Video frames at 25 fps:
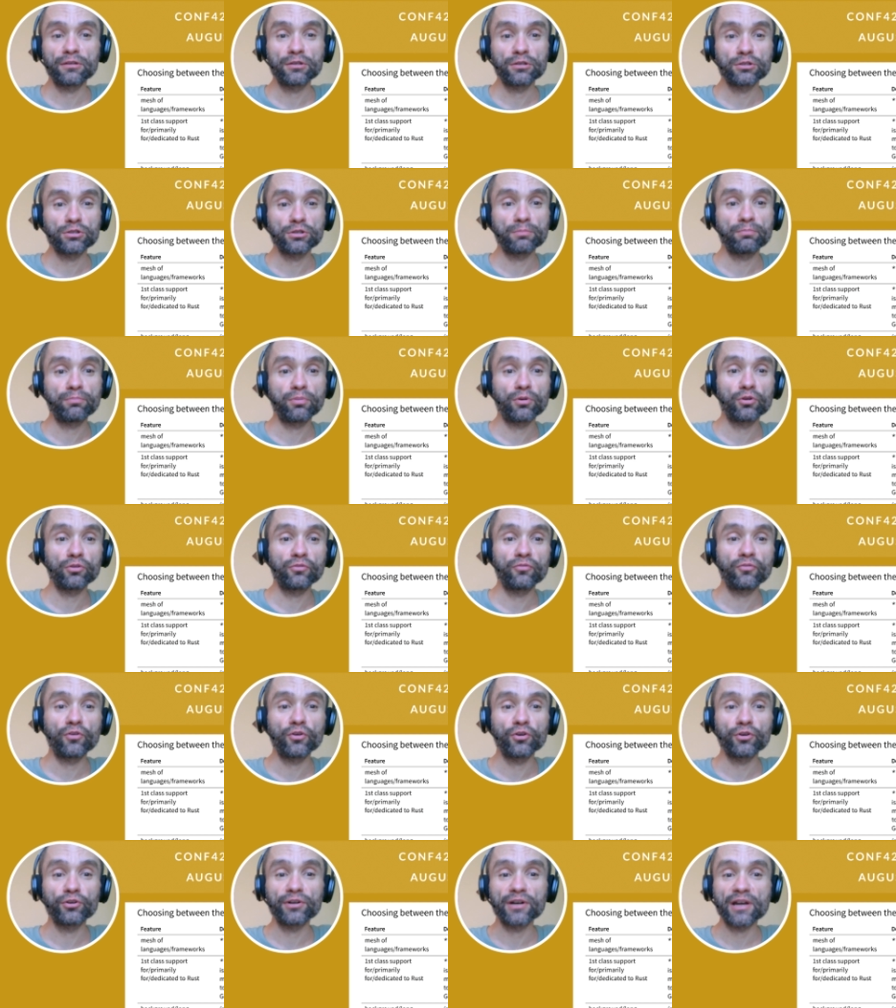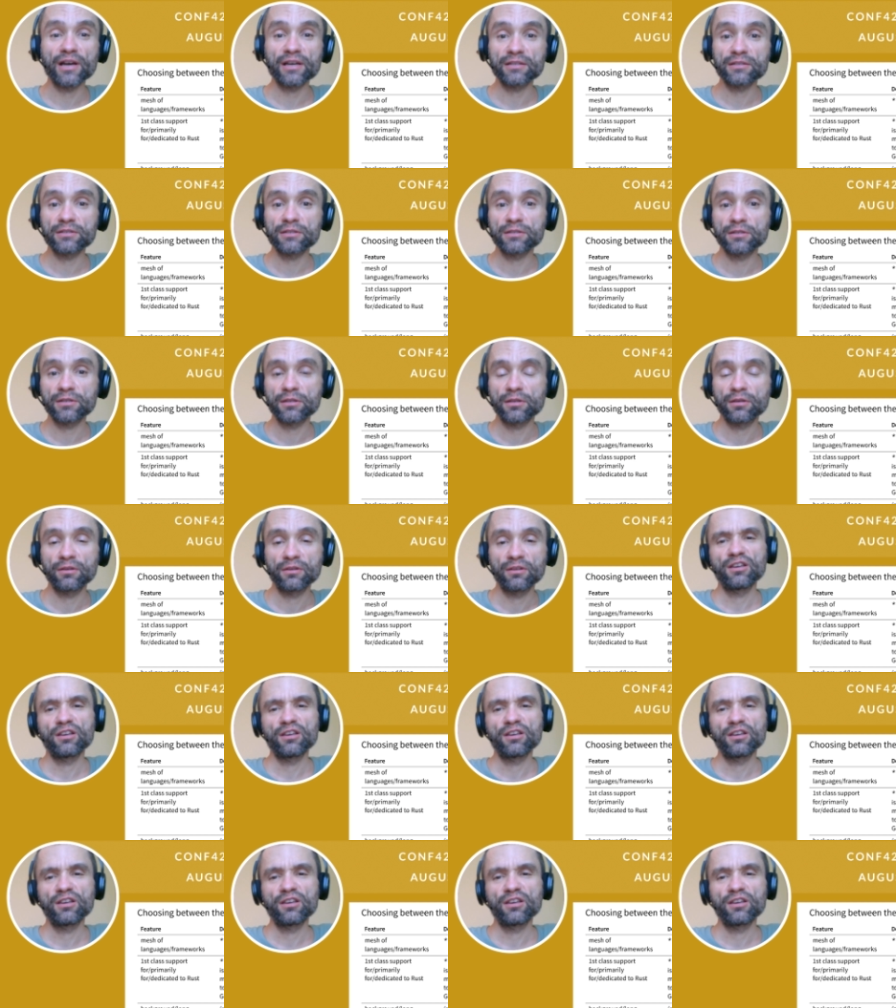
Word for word: support for Rust,